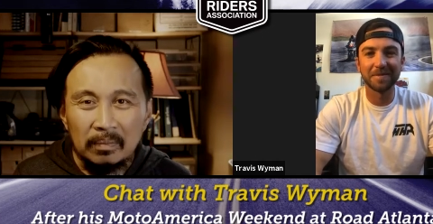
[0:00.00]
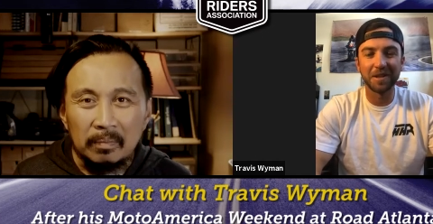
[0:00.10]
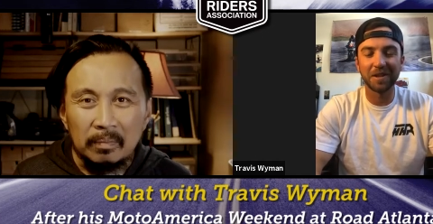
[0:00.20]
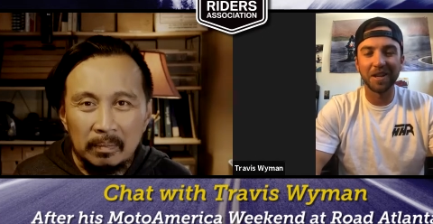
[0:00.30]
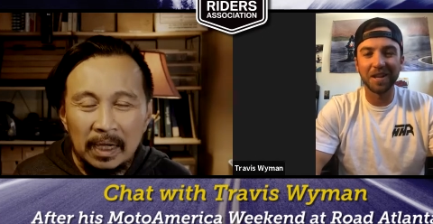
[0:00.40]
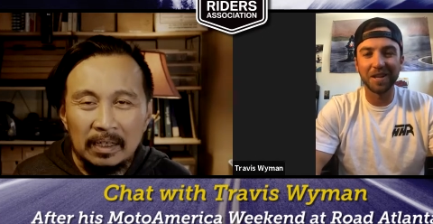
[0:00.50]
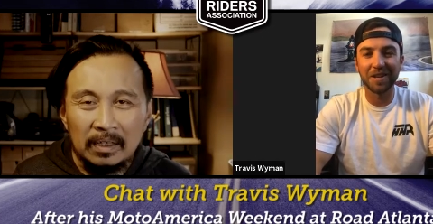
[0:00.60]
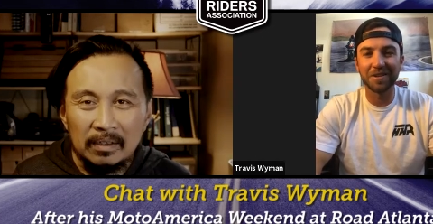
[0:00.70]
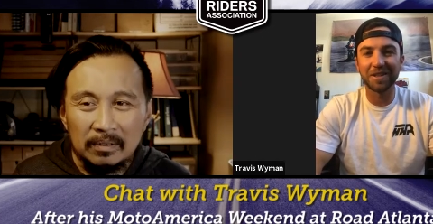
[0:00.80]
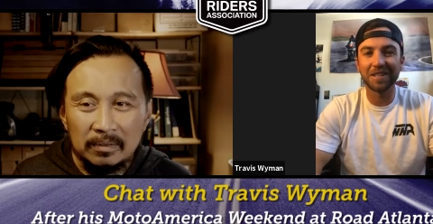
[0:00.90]
Speaker 1: Well, thank
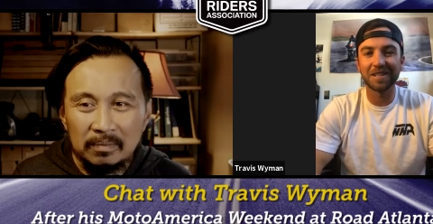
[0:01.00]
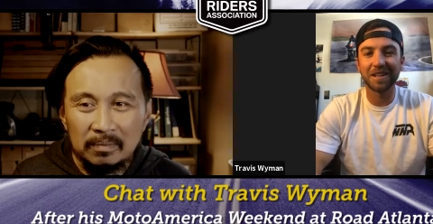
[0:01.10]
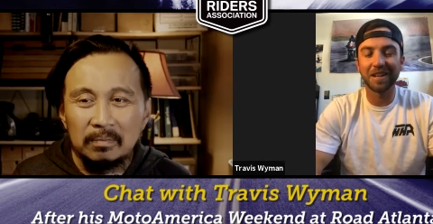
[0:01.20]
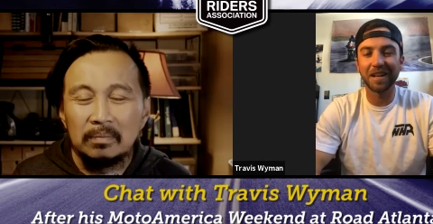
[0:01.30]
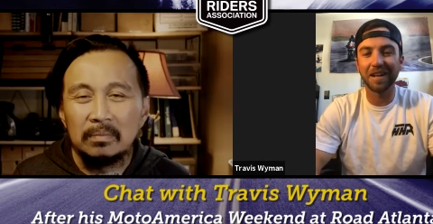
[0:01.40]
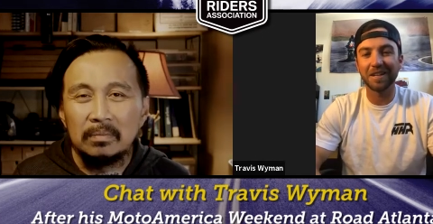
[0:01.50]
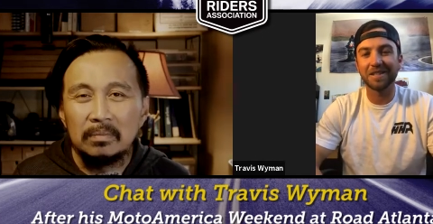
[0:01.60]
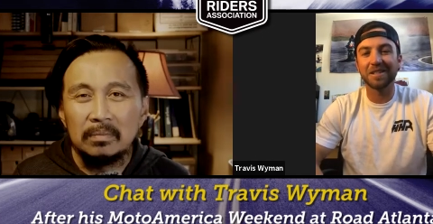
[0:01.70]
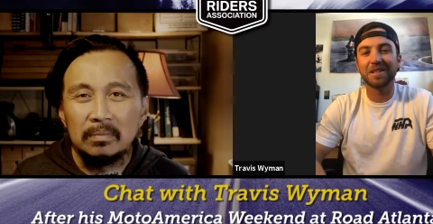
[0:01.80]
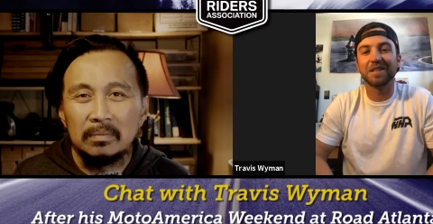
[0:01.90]
you. It, again, it's
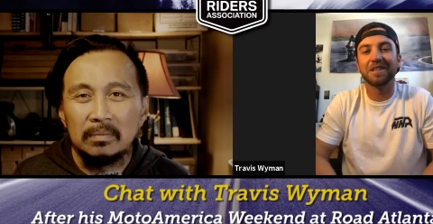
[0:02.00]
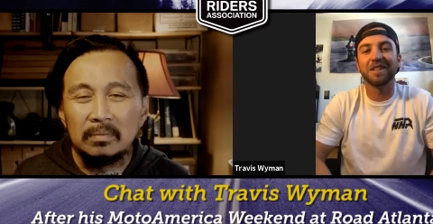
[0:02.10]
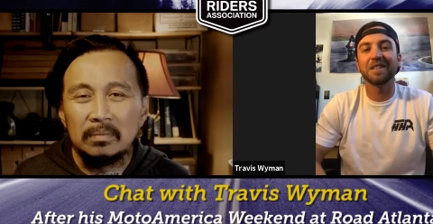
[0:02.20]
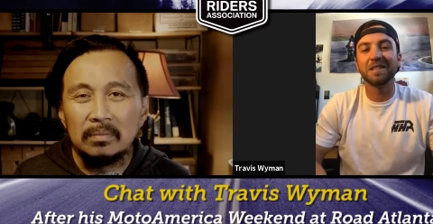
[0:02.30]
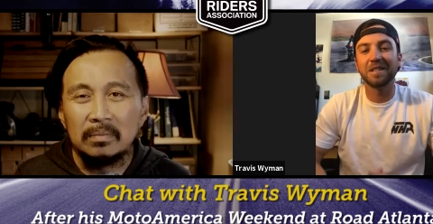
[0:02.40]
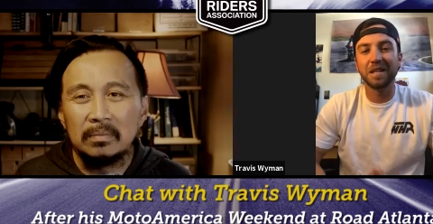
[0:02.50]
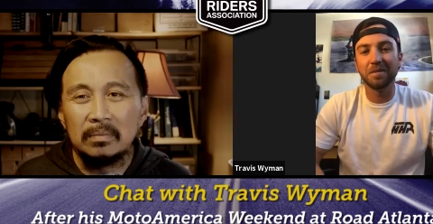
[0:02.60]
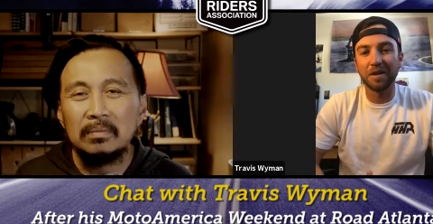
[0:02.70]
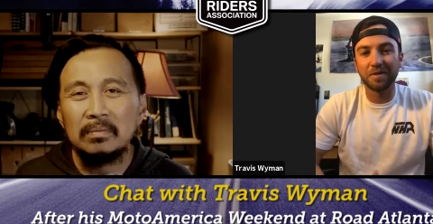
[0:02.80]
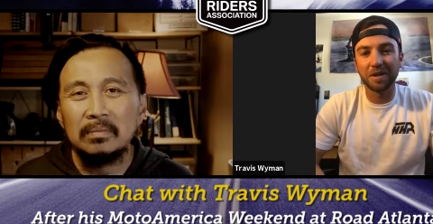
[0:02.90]
a it's a team
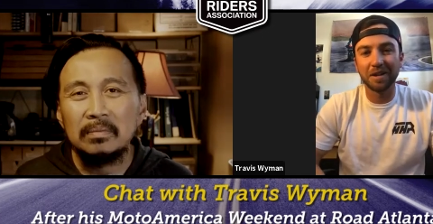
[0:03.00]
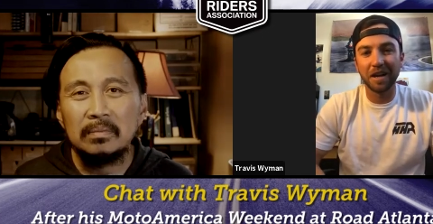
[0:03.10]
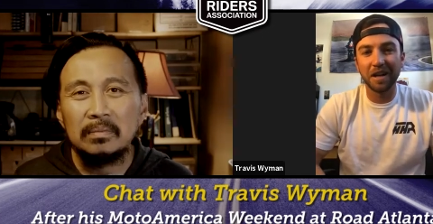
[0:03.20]
effort.